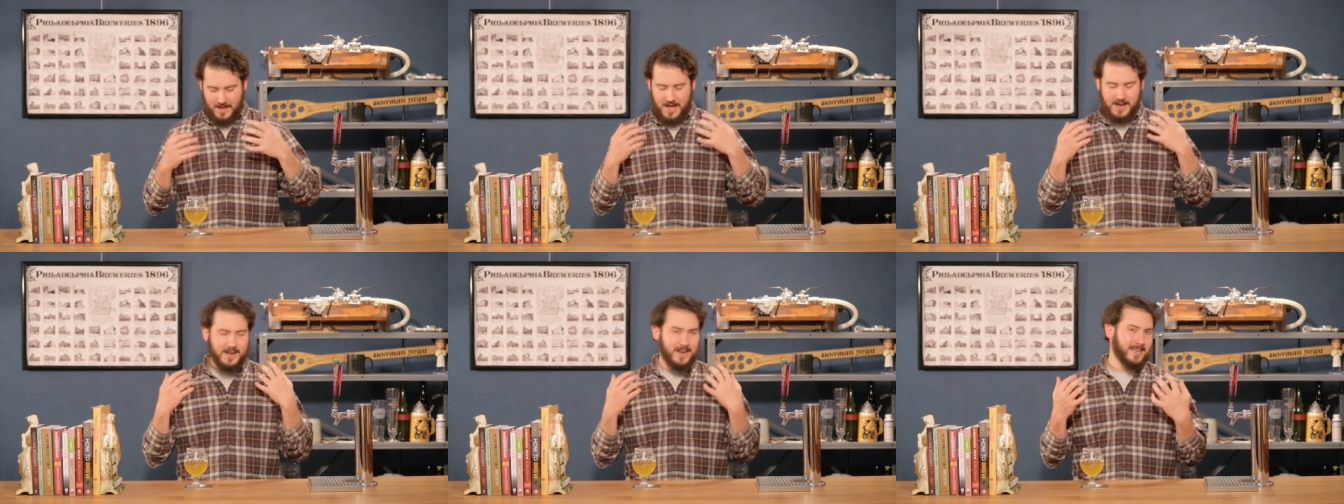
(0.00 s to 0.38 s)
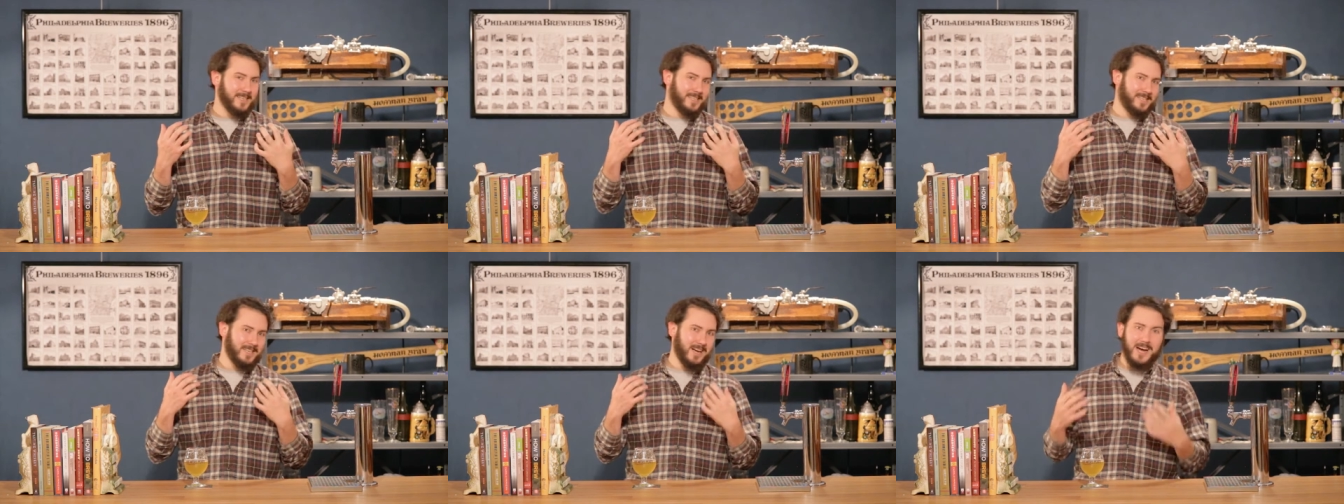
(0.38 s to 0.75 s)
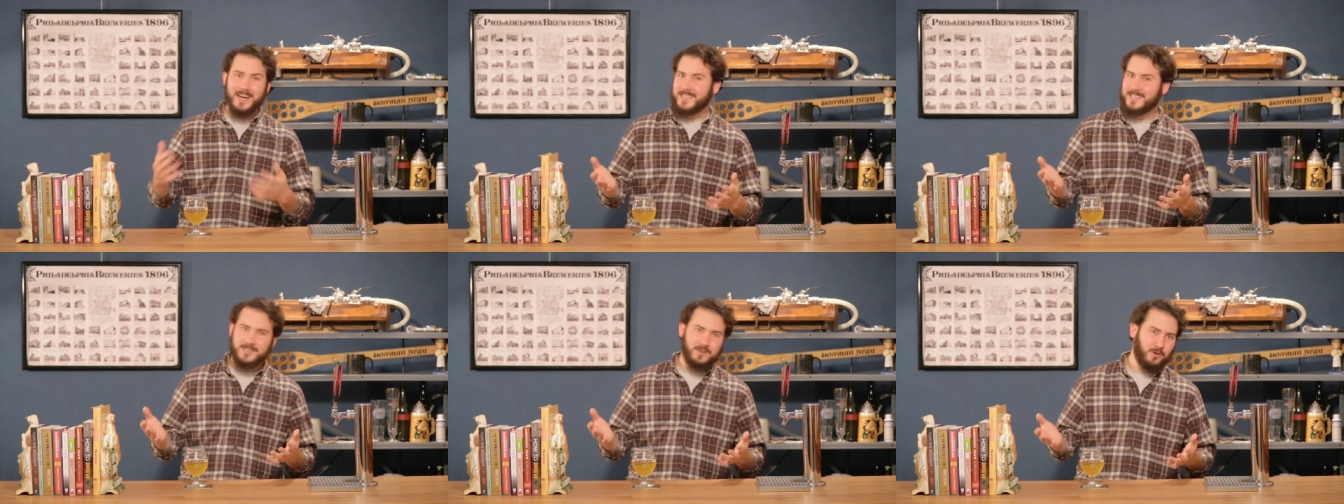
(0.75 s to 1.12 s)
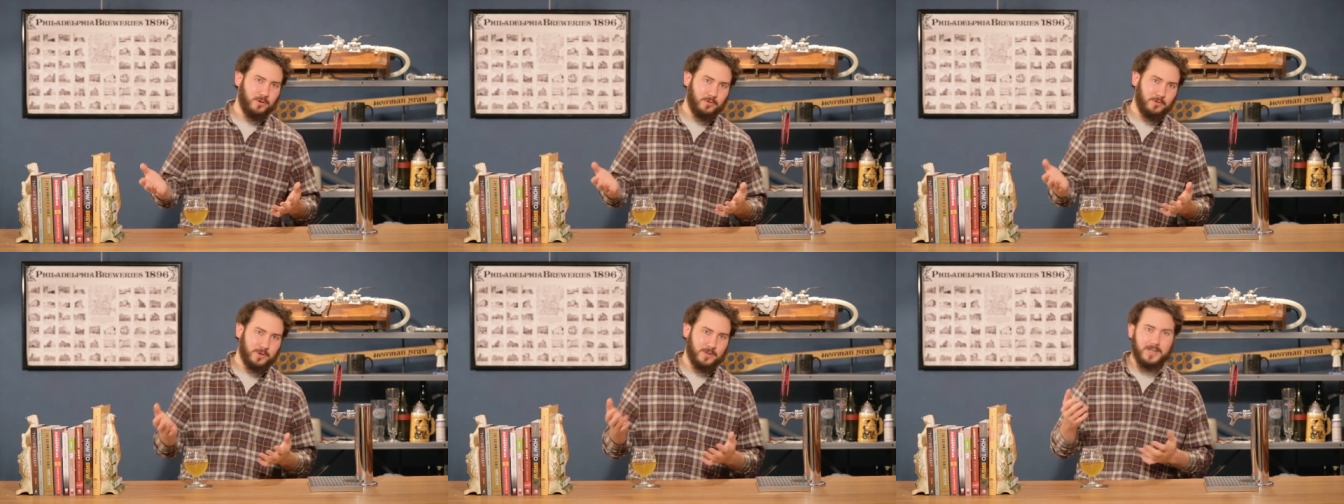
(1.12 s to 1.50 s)
a nice ice
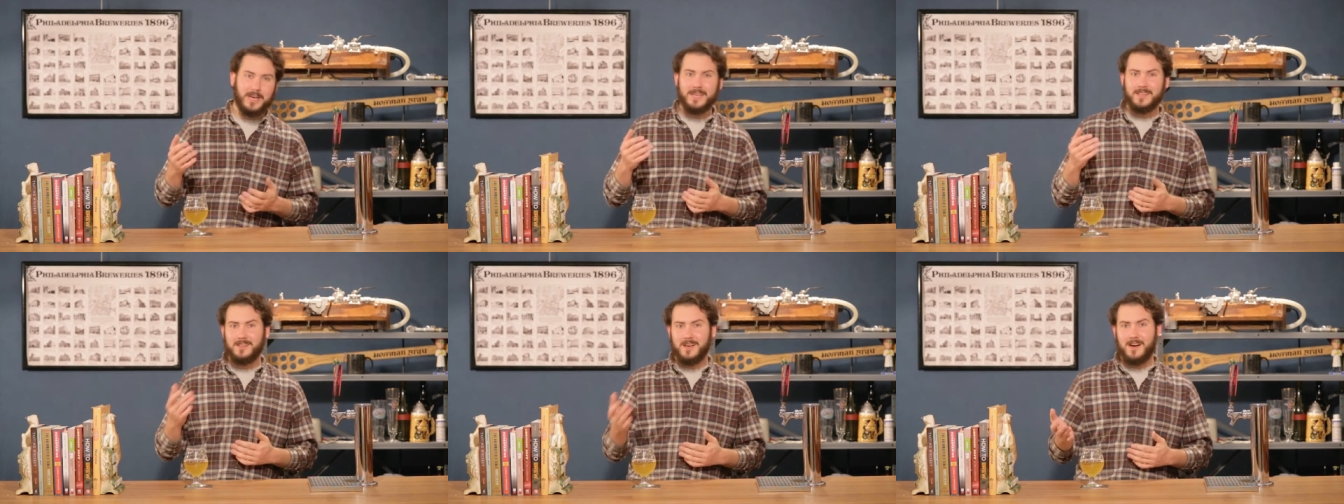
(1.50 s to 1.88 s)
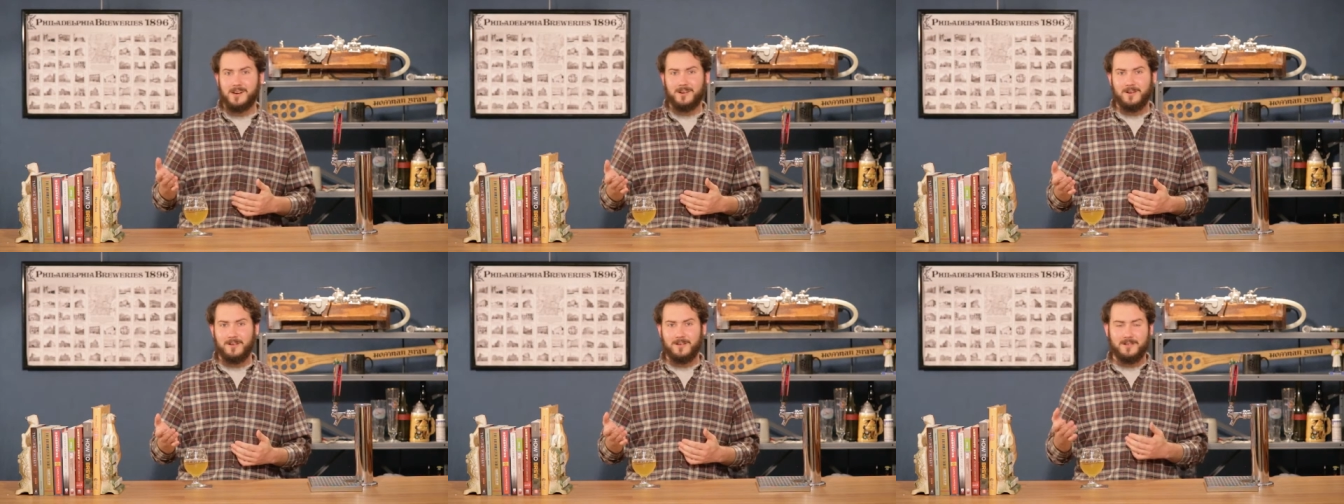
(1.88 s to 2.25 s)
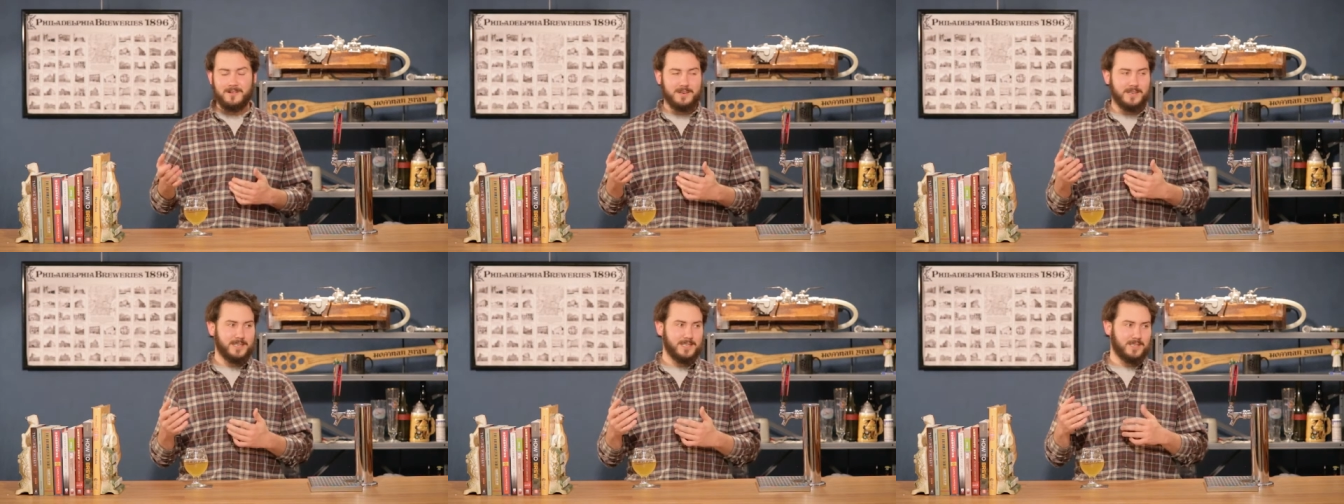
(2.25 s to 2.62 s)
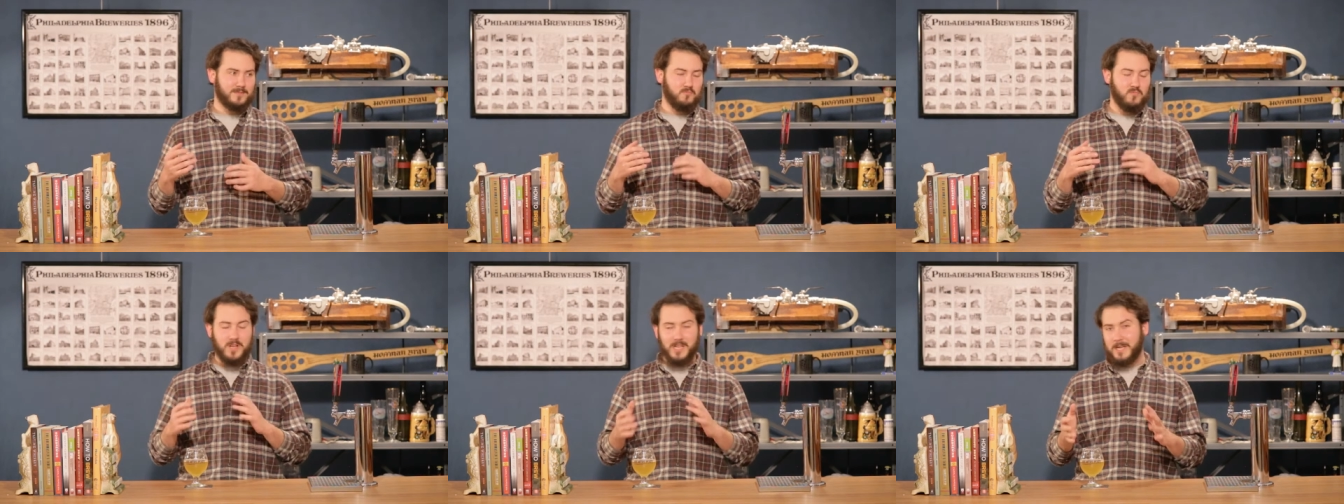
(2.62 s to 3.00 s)
cold light lager is
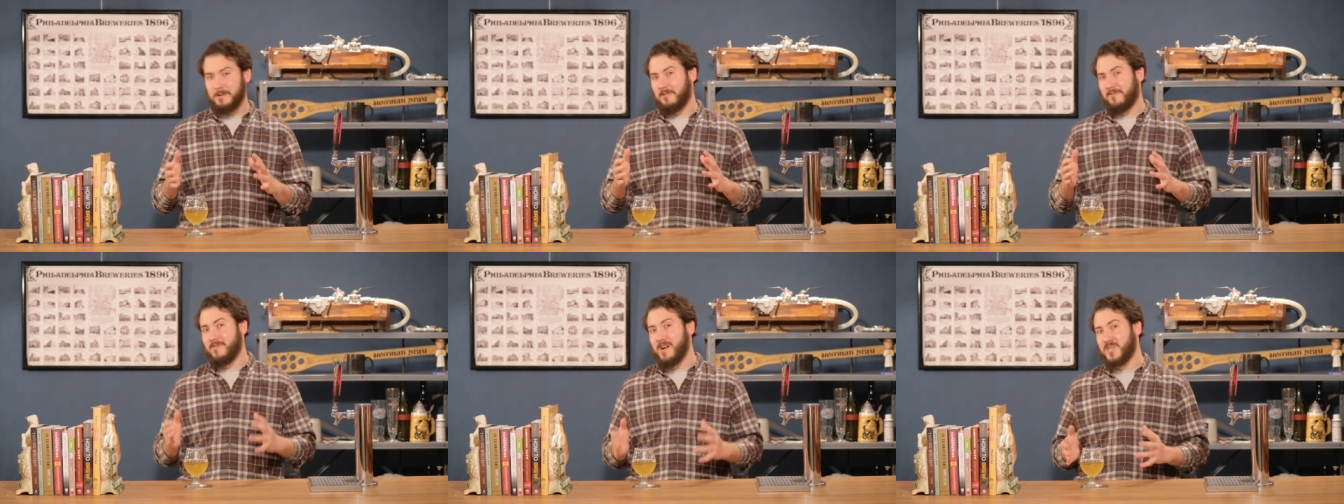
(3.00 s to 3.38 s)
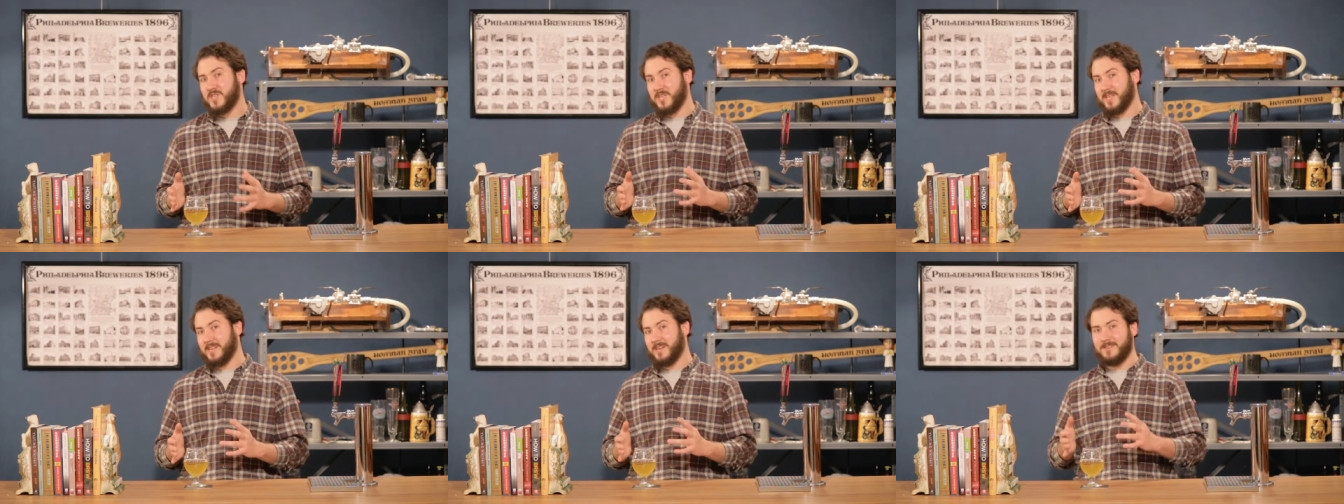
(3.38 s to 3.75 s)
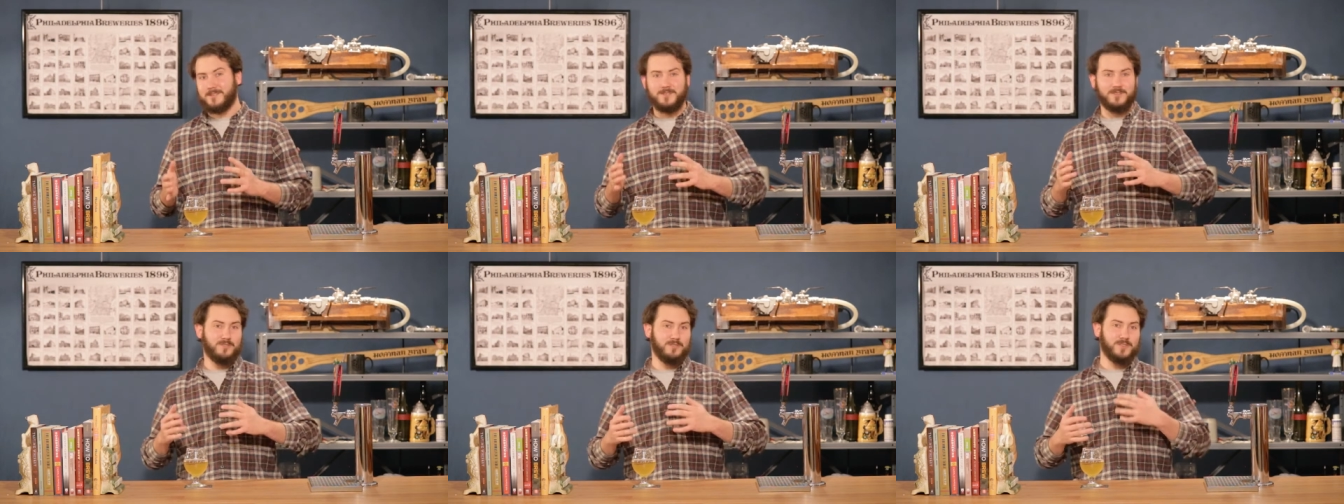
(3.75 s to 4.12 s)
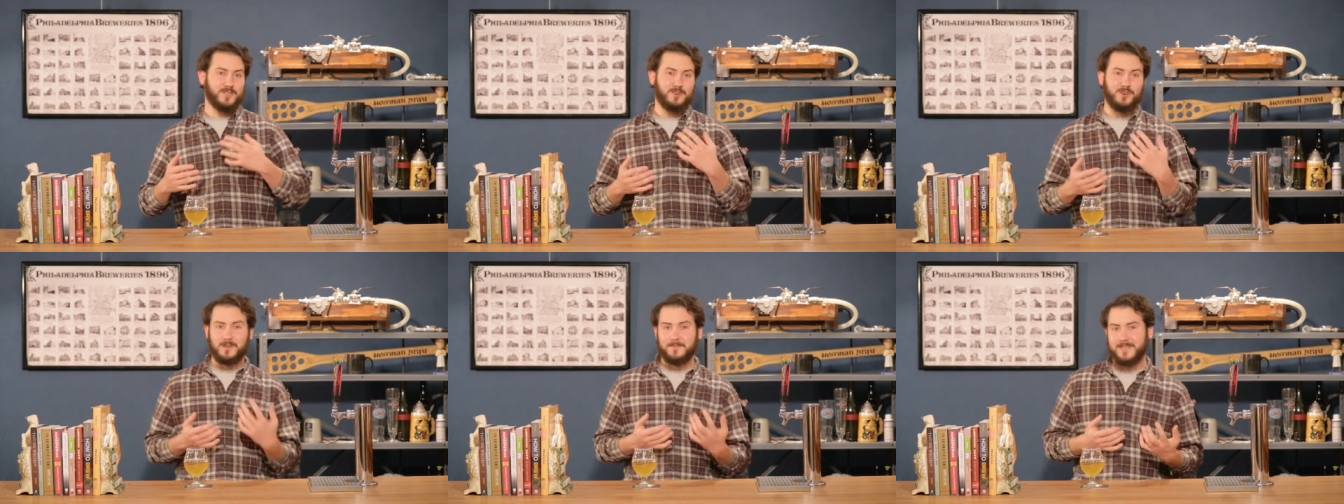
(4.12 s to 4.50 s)
really refreshing under certain
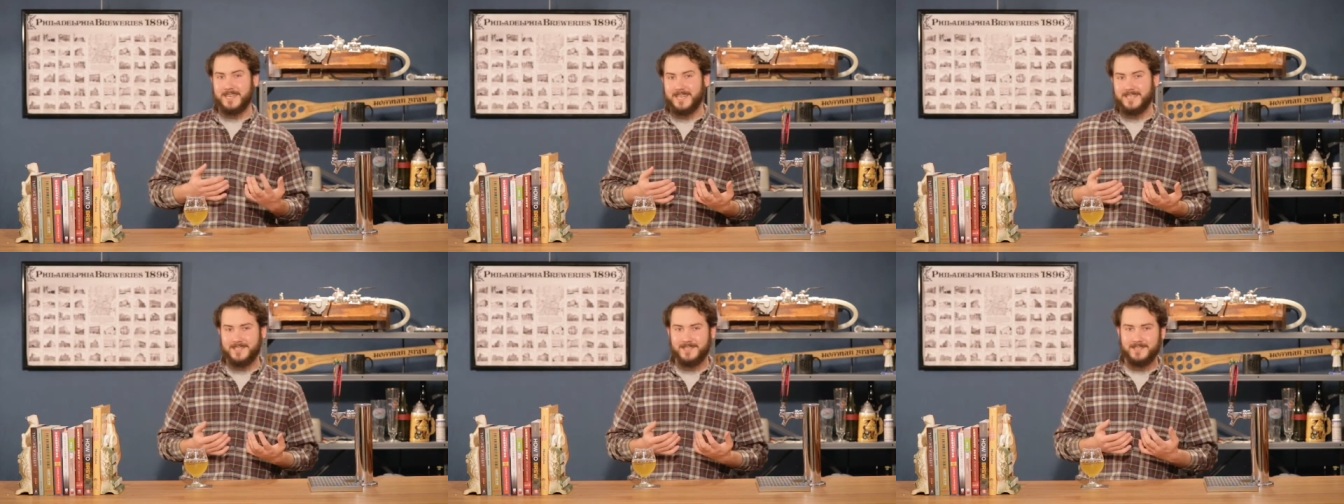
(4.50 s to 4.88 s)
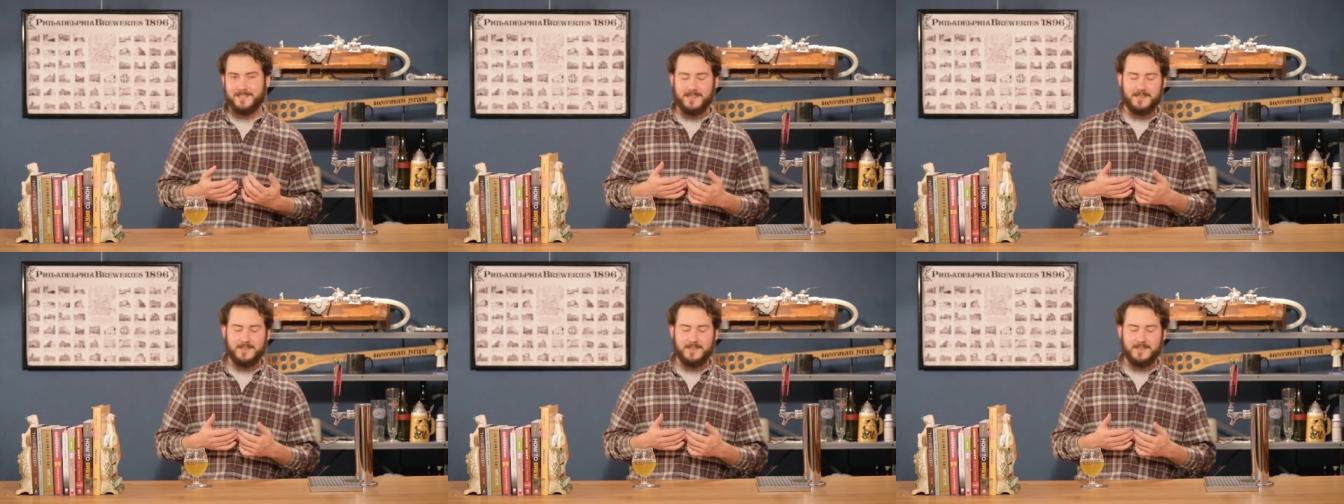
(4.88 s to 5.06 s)
circumstances,